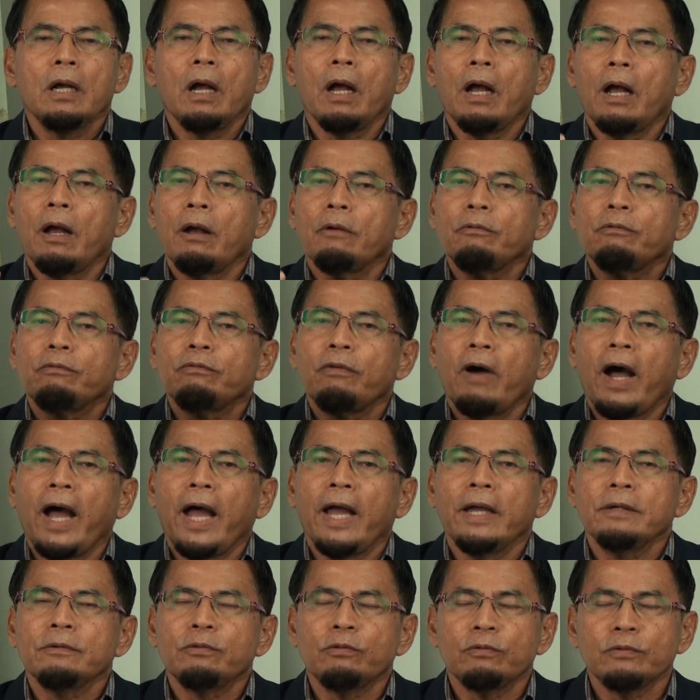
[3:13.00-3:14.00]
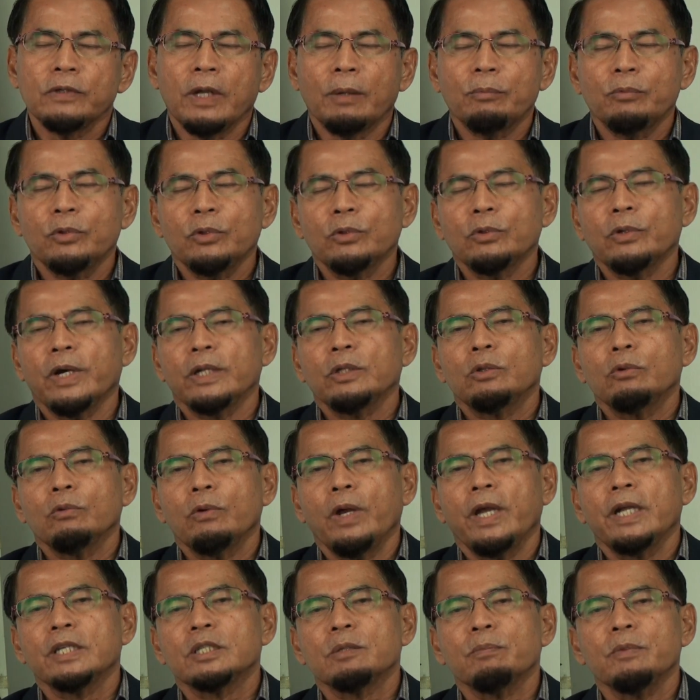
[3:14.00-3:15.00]
5W and
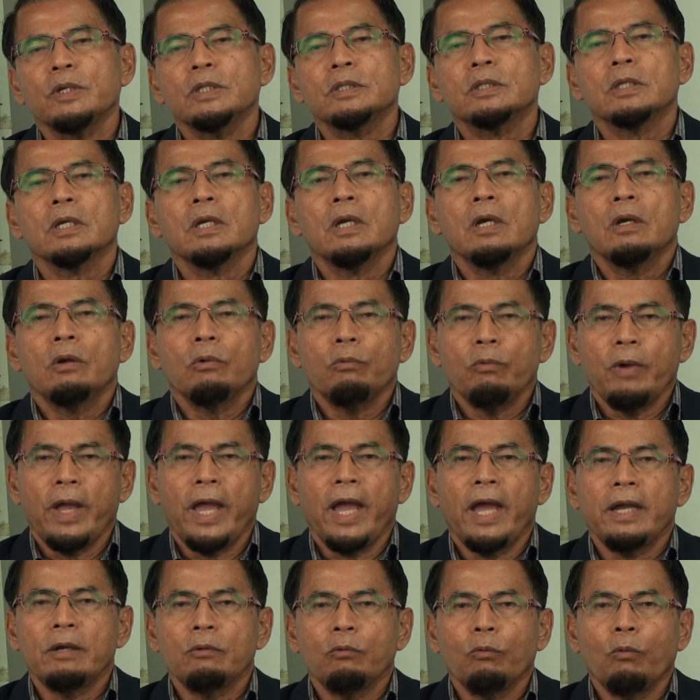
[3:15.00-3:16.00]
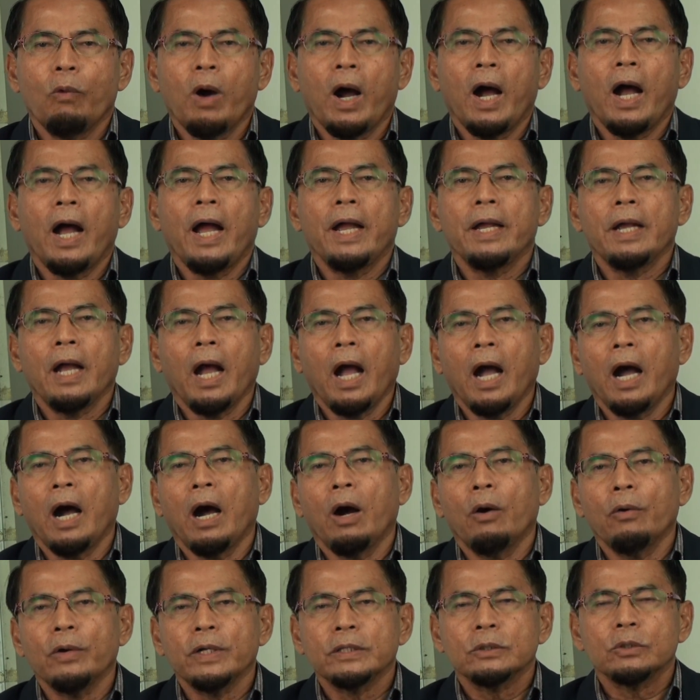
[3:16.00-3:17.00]
2H means when, why,
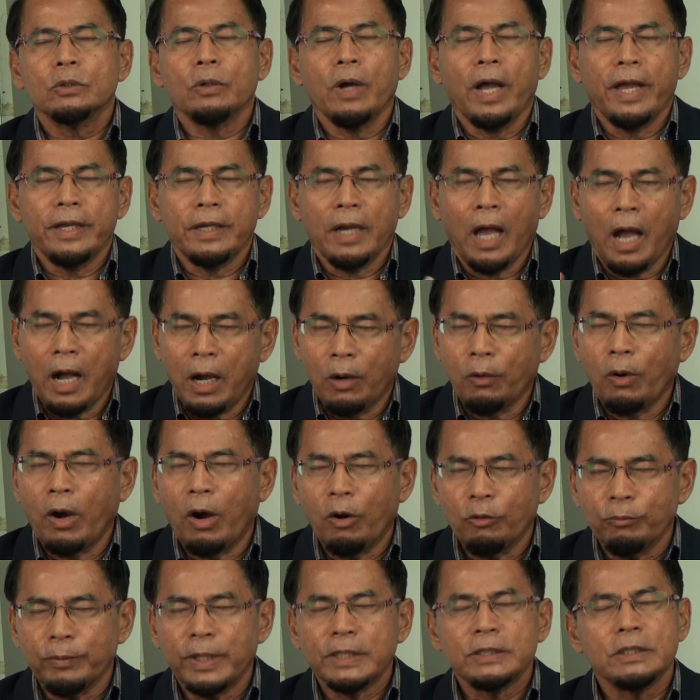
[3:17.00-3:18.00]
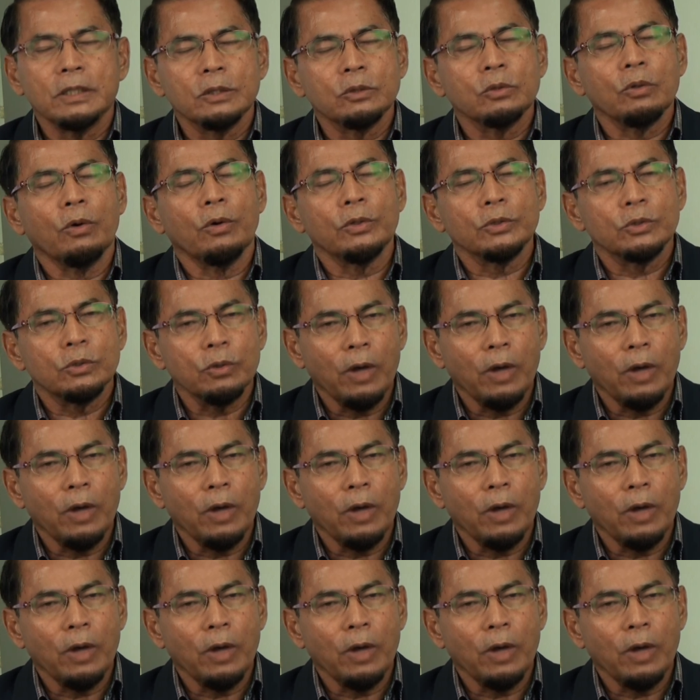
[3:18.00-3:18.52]
how, and so, and how much, and so on.